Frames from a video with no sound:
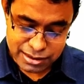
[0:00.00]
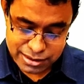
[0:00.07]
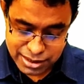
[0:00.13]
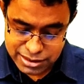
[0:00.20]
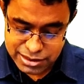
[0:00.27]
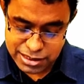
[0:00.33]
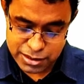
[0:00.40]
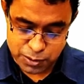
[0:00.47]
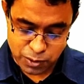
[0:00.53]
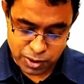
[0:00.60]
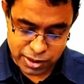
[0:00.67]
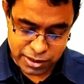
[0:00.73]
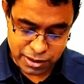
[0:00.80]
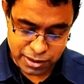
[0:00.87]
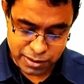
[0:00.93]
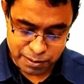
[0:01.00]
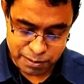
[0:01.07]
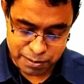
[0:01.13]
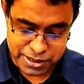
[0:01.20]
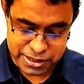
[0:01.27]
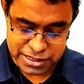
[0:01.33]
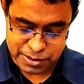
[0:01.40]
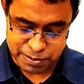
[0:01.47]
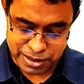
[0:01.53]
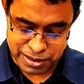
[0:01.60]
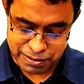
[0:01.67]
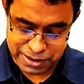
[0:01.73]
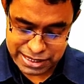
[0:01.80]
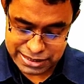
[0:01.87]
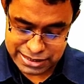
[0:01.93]
This is what
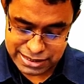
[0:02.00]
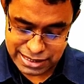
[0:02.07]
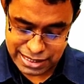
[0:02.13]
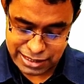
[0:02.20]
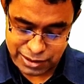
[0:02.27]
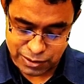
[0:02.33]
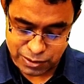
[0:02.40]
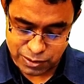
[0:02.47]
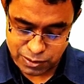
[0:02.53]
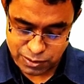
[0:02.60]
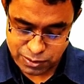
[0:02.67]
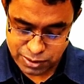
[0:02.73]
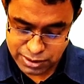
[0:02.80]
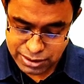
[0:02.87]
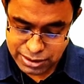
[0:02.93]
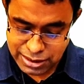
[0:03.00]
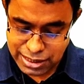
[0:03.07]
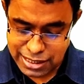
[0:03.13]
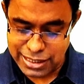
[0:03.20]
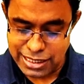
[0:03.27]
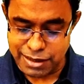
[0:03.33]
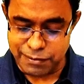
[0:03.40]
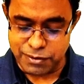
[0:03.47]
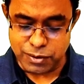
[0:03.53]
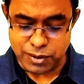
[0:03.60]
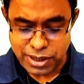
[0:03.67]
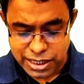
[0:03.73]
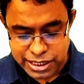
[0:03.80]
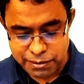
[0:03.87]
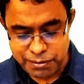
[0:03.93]
principle means, that, you know, I have to
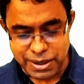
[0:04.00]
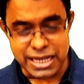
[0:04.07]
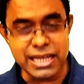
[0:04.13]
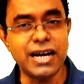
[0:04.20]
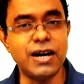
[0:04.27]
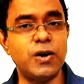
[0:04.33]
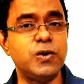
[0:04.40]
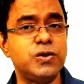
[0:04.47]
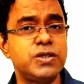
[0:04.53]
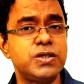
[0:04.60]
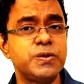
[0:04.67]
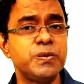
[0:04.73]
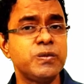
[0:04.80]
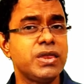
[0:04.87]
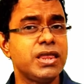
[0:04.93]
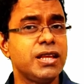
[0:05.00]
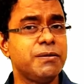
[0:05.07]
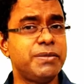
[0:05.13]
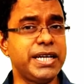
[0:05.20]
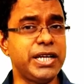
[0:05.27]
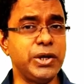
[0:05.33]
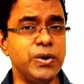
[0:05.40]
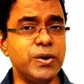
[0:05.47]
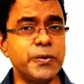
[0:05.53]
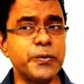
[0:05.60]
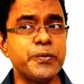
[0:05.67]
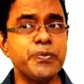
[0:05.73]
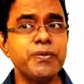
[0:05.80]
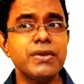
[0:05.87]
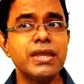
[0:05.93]
clean my house, but you
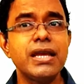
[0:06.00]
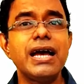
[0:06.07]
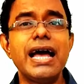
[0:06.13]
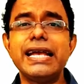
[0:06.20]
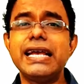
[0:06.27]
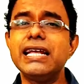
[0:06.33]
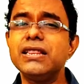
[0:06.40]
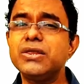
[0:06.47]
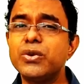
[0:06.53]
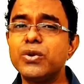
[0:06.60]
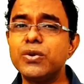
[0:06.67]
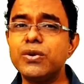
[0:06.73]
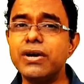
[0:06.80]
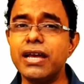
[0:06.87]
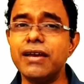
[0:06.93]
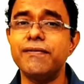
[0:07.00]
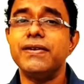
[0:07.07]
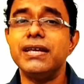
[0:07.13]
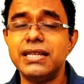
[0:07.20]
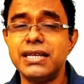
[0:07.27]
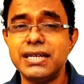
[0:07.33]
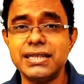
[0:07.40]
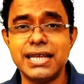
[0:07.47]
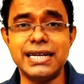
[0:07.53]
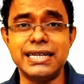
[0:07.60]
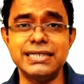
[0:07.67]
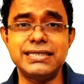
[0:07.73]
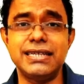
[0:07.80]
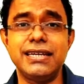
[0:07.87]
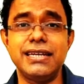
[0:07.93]
know, I can throw everything
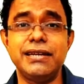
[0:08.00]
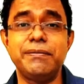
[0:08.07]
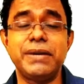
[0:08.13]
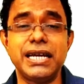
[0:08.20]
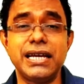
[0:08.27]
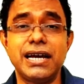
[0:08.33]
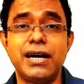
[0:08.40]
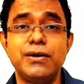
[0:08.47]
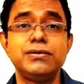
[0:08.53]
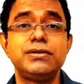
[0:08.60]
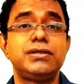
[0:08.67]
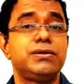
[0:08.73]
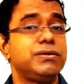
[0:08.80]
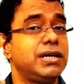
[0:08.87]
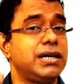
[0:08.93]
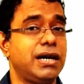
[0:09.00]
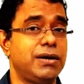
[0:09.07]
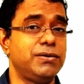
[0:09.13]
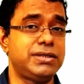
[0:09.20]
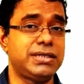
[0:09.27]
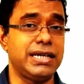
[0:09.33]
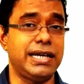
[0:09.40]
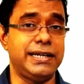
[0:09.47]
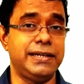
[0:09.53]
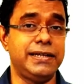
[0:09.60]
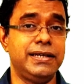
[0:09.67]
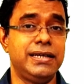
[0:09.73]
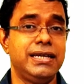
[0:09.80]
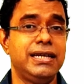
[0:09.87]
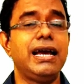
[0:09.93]
that is there in my house to the outside
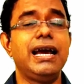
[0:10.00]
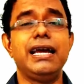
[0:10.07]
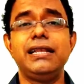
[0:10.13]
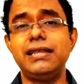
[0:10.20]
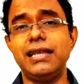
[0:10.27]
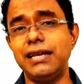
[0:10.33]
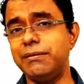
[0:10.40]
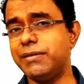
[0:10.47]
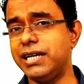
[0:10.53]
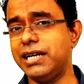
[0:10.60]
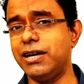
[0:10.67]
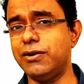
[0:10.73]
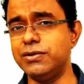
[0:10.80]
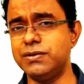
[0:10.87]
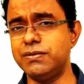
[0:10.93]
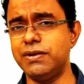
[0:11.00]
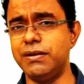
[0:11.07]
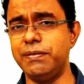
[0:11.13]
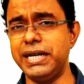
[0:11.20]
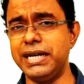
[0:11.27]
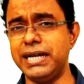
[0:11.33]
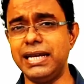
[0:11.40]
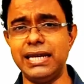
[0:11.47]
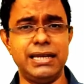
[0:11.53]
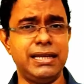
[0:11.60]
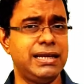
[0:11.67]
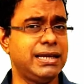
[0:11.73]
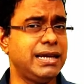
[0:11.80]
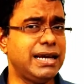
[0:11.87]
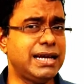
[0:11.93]
and then my house will be clean.
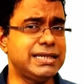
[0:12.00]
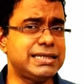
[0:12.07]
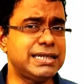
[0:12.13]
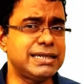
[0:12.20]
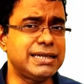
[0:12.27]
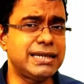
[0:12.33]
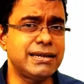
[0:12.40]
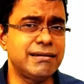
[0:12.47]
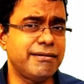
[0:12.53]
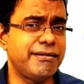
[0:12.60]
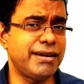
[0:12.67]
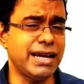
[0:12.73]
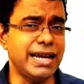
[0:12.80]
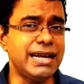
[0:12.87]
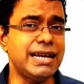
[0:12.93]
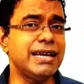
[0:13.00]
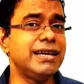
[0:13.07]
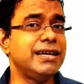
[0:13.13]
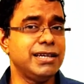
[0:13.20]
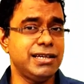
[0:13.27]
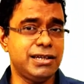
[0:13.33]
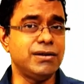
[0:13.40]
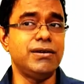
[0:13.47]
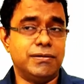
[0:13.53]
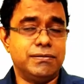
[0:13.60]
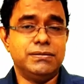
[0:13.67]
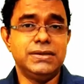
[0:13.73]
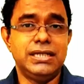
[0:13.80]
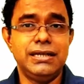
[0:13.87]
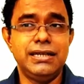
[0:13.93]
Agent, right? You
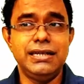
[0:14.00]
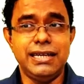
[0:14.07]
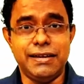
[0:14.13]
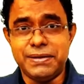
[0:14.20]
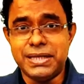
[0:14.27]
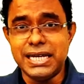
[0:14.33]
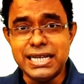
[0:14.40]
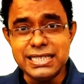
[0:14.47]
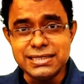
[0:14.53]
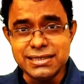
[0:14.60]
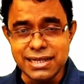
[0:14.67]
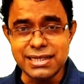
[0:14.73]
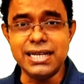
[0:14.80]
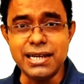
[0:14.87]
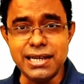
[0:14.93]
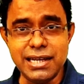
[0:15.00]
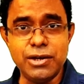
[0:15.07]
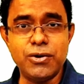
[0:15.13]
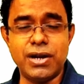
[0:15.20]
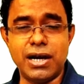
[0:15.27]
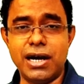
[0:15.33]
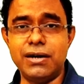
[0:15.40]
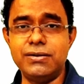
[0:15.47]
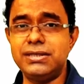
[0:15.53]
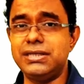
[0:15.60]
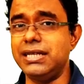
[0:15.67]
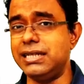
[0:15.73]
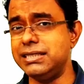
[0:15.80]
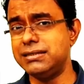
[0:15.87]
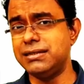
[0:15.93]
know, if there is nothing in your house,
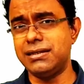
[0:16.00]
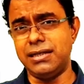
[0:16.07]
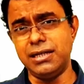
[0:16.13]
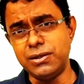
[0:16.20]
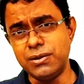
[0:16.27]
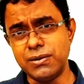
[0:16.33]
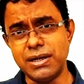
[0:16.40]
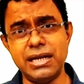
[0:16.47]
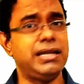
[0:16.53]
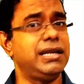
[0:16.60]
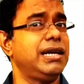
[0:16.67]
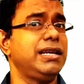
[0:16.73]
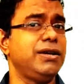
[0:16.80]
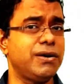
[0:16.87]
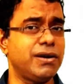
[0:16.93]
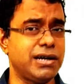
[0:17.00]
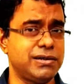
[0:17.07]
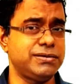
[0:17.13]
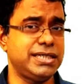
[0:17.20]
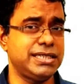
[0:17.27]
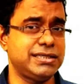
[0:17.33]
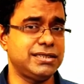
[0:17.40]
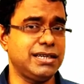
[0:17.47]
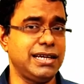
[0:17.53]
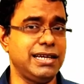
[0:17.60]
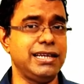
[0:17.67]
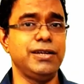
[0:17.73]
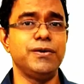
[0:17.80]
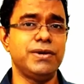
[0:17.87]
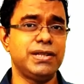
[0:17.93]
there is nothing to clean and your house is
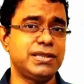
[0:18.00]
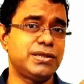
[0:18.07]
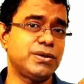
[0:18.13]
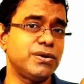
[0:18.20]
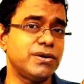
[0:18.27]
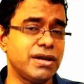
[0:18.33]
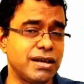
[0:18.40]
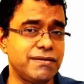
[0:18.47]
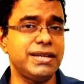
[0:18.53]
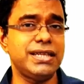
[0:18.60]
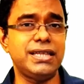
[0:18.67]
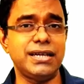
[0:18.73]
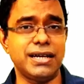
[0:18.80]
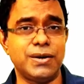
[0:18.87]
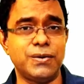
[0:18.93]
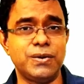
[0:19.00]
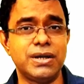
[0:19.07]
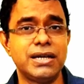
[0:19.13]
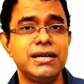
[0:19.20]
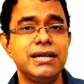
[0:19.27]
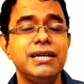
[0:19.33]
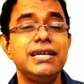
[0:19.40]
clean, you will throw everything out.